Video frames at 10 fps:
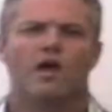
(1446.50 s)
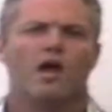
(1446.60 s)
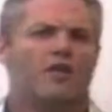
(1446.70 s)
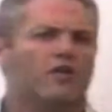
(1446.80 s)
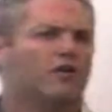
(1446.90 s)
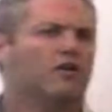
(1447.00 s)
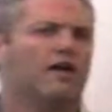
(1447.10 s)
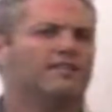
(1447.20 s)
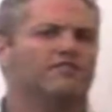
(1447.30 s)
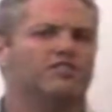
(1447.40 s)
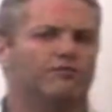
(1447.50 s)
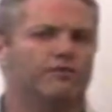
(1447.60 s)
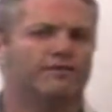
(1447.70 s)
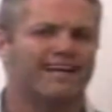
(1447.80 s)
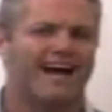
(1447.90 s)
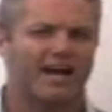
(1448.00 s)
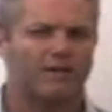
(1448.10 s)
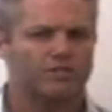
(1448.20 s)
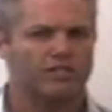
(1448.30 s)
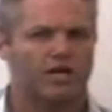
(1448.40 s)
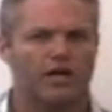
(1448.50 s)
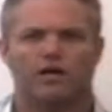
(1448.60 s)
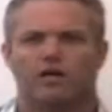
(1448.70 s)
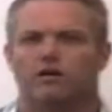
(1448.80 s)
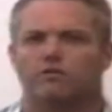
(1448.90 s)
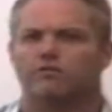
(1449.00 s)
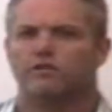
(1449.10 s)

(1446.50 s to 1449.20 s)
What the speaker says: There are lots of different types of